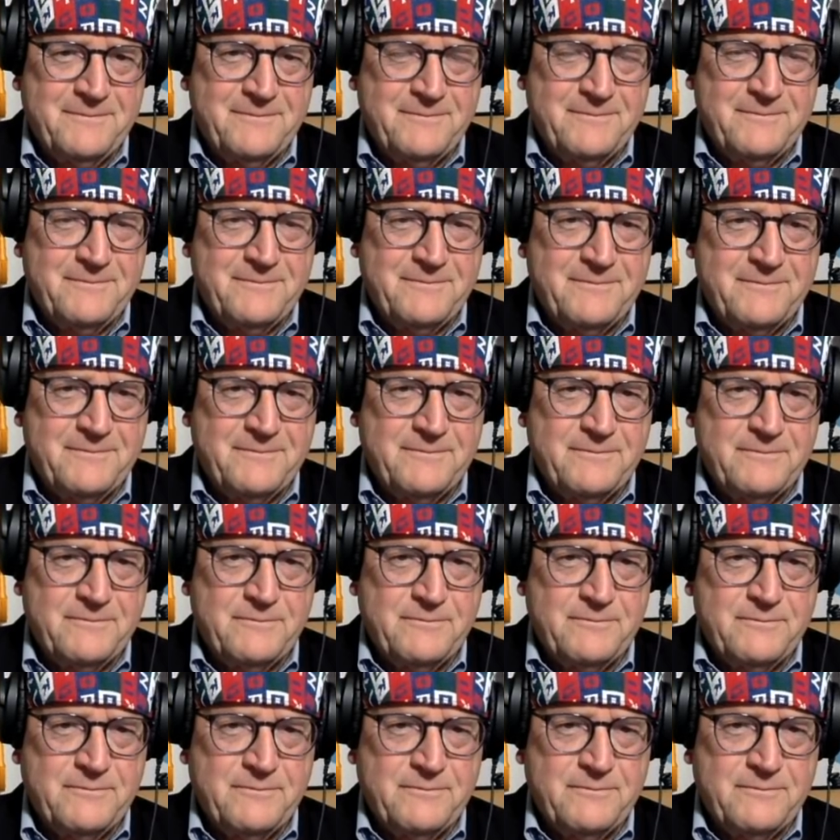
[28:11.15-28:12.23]

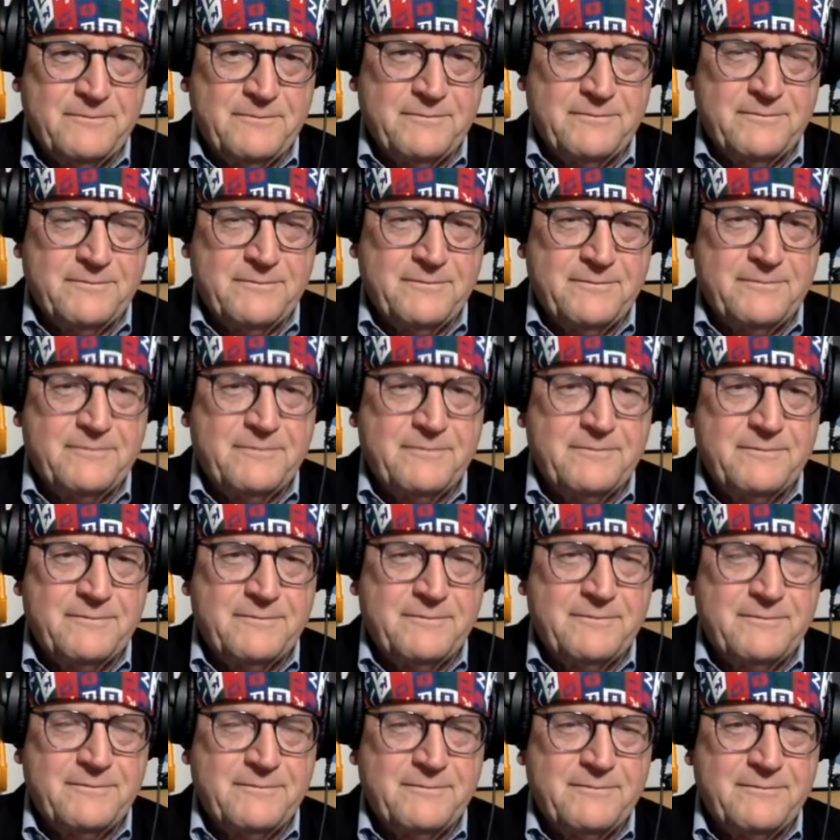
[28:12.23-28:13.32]

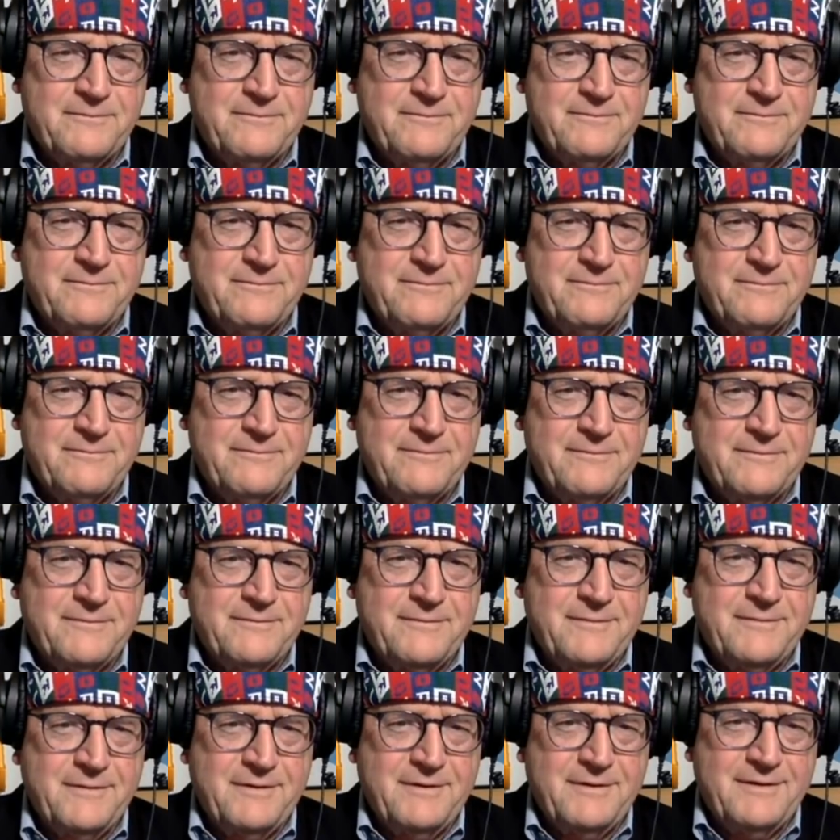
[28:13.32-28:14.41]

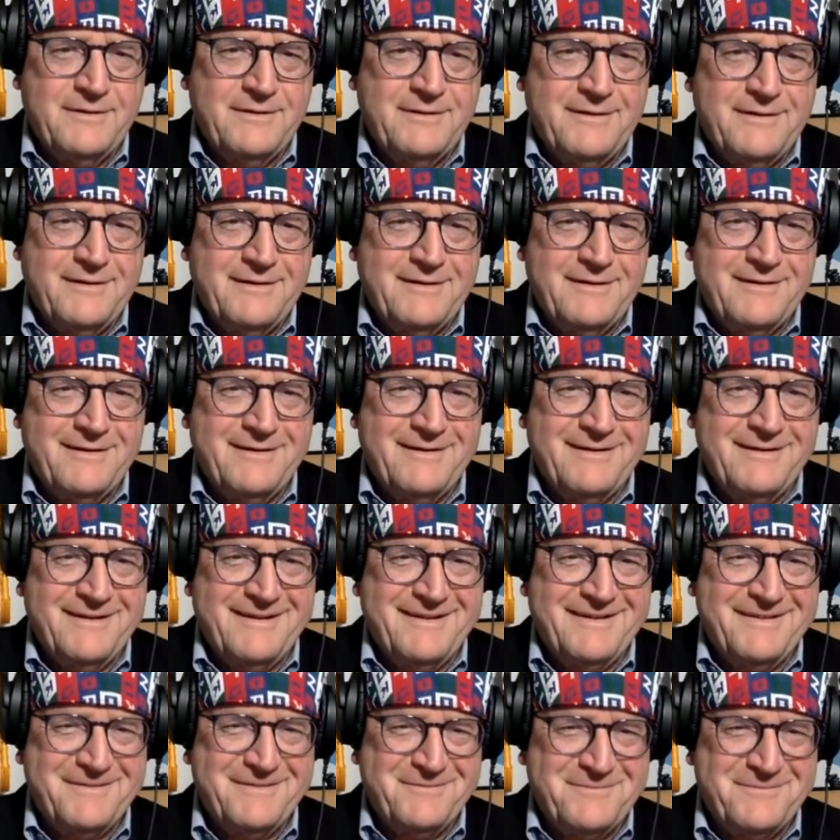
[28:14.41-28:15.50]

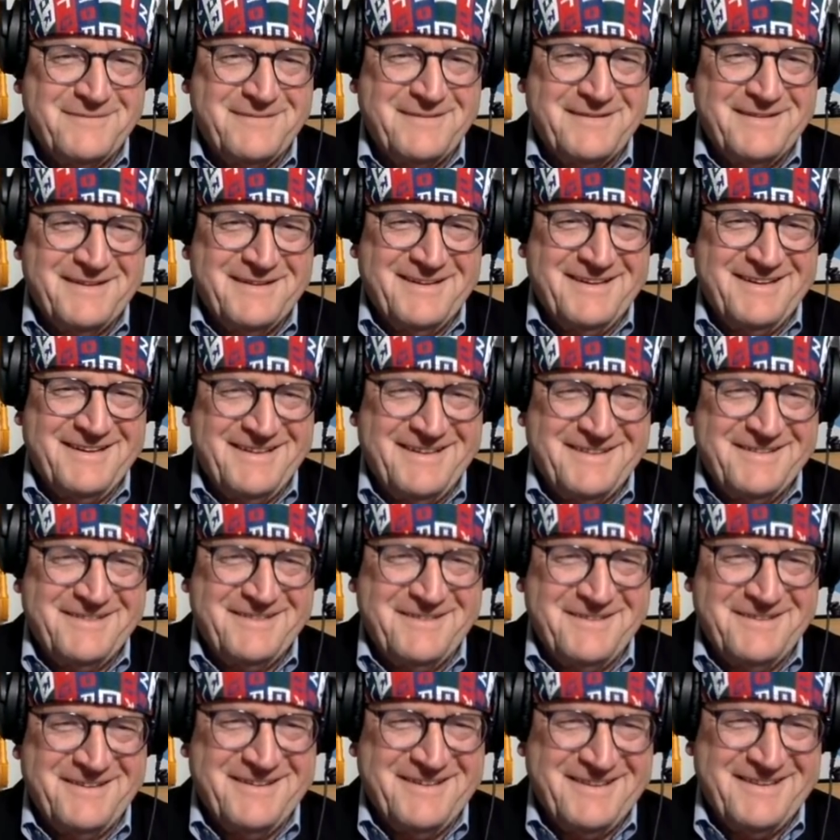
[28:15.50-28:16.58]

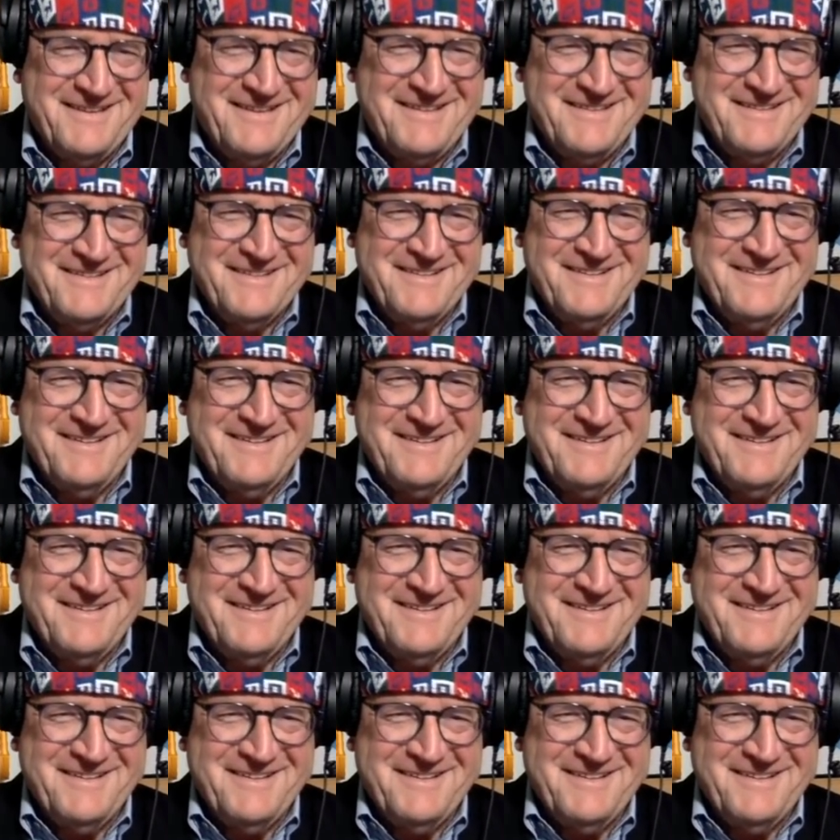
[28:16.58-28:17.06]
(not speaking)